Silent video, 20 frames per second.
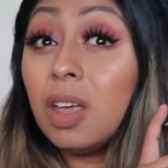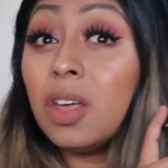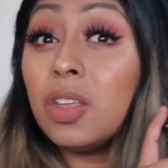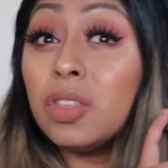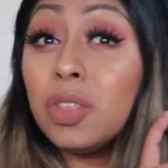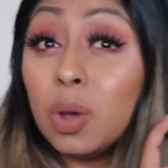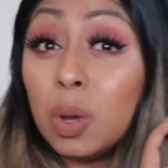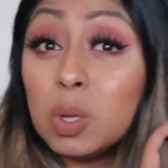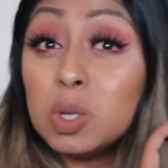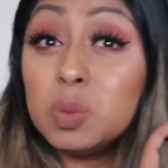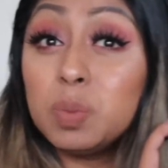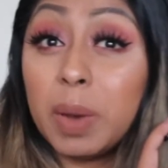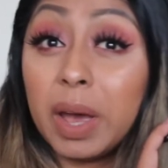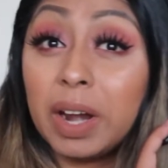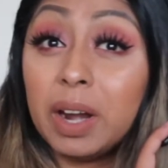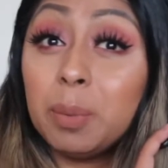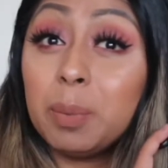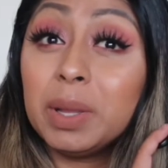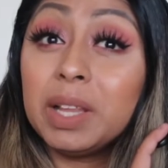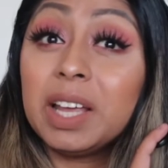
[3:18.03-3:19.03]
those
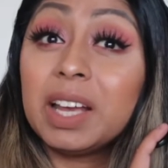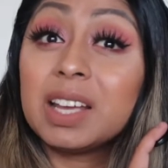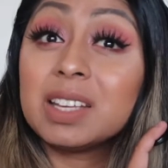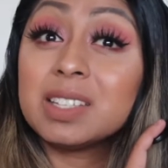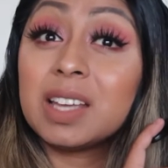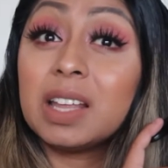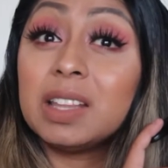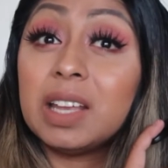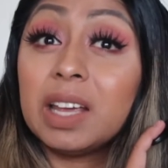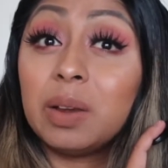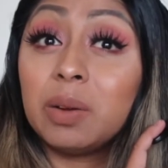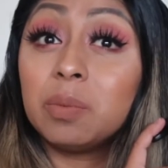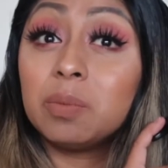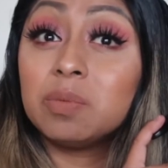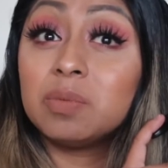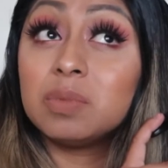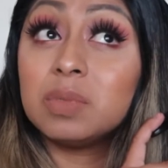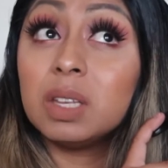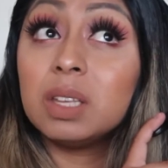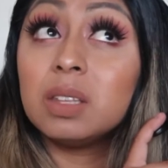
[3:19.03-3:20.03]
better, but like I said, the
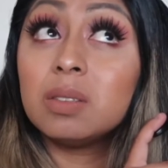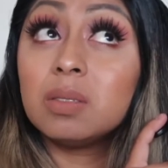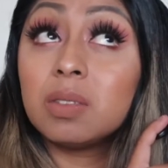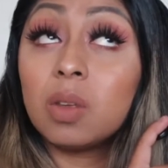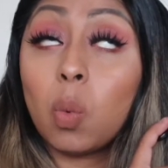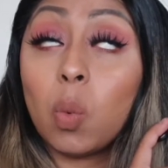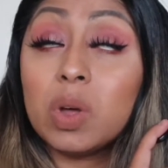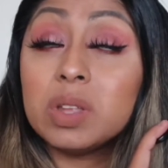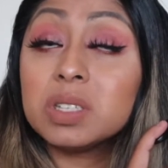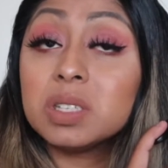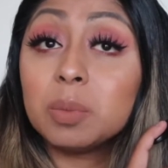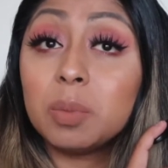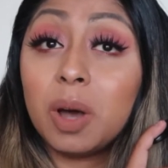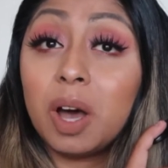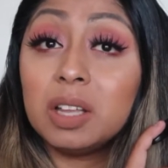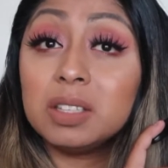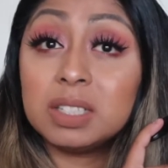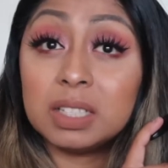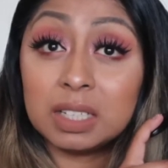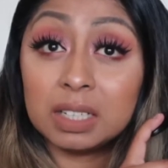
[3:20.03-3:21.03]
ones I
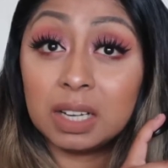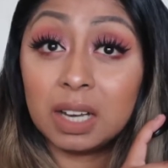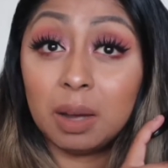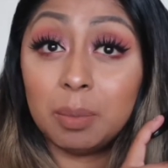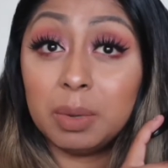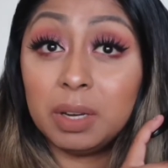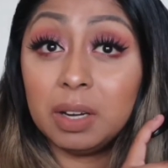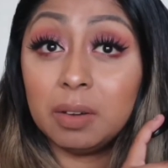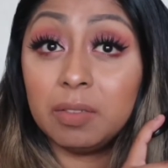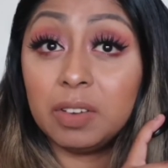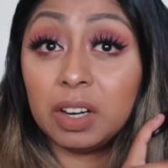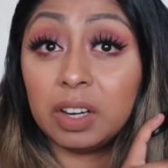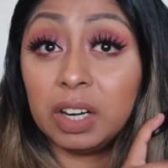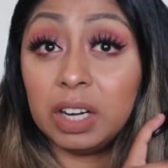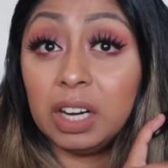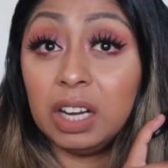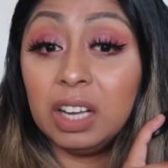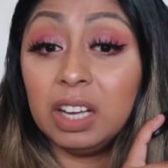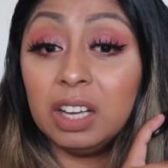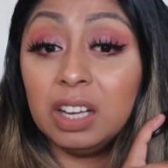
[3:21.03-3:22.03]
bought didn't come in a
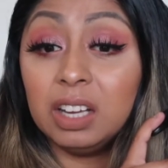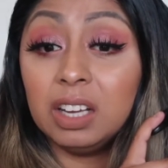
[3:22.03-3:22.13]
very